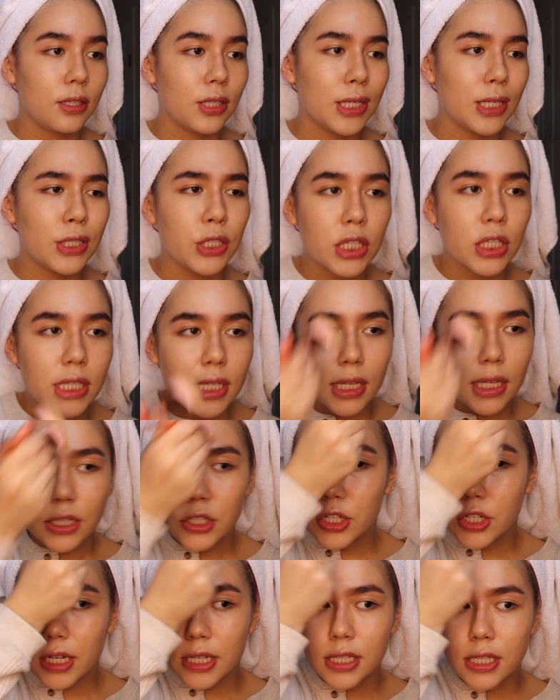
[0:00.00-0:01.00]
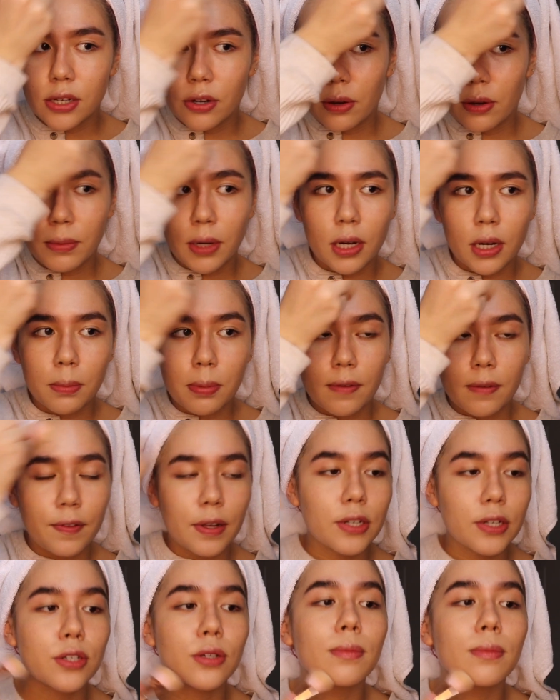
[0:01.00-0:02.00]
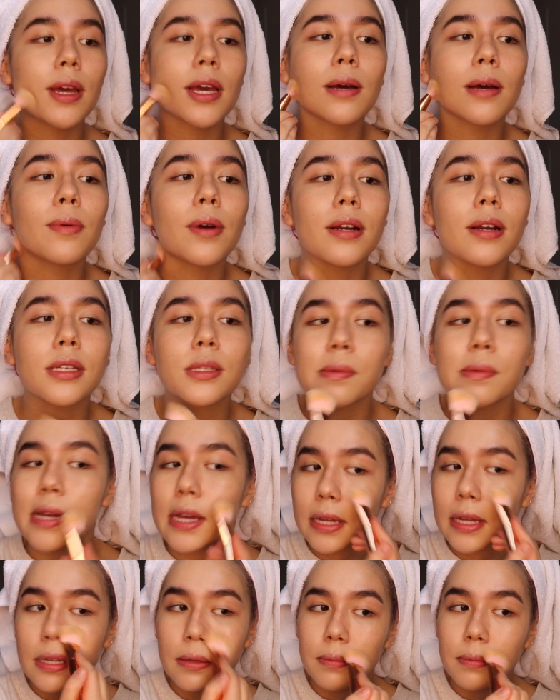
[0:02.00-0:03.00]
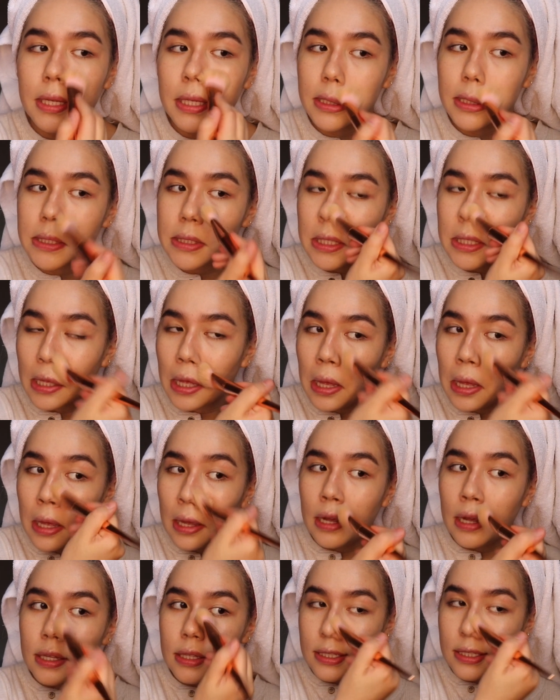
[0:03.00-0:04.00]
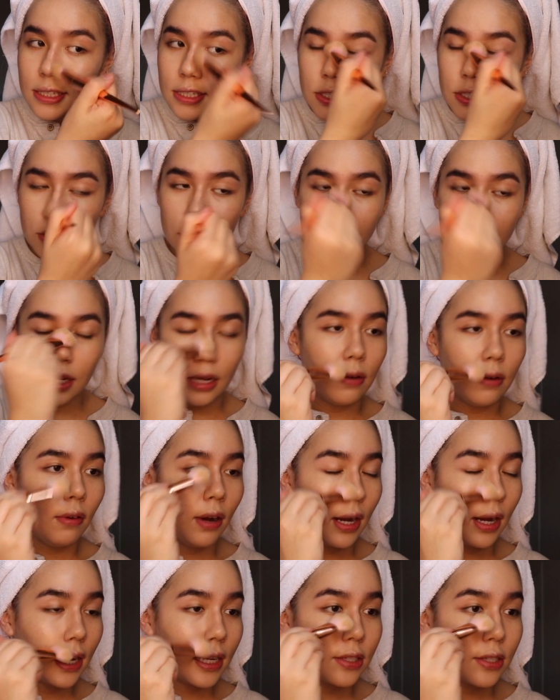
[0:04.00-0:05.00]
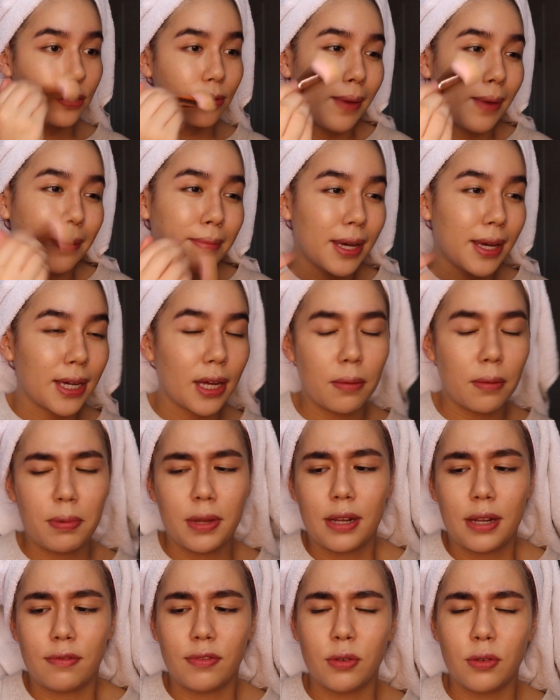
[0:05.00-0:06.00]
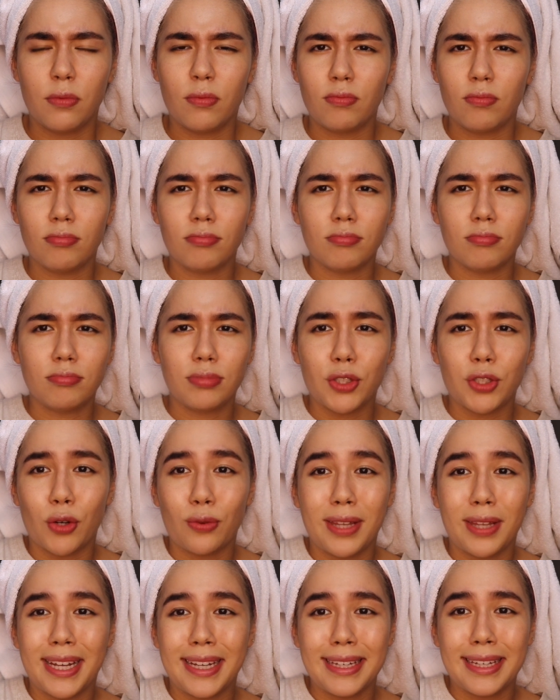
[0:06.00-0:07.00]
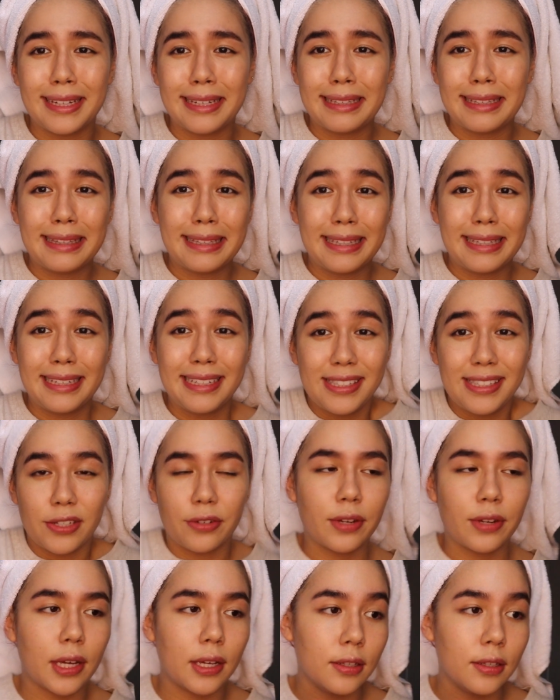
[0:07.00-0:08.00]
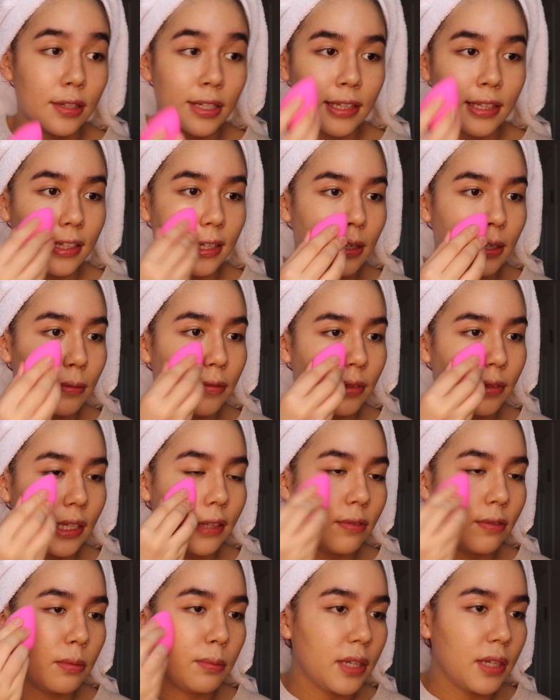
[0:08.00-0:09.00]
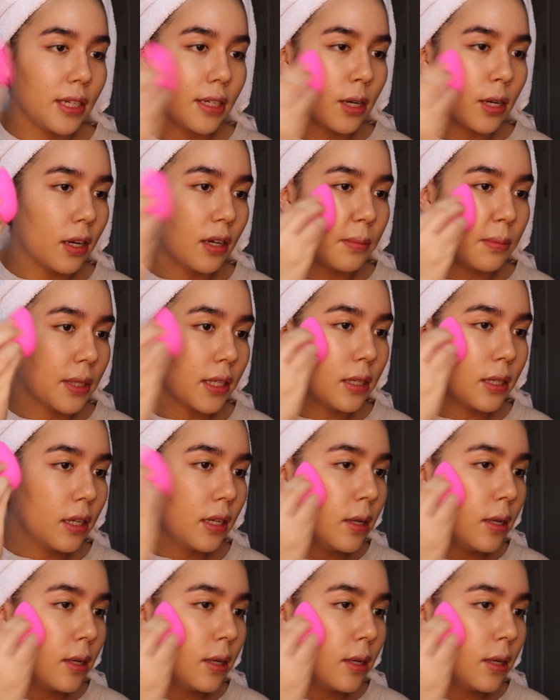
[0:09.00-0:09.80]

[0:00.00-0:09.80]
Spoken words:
And just to let you guys know, I'm not a professional makeup artist by any means. This is just how I do my makeup, and if you don't like it, then it's okay. You can leave a mean comment.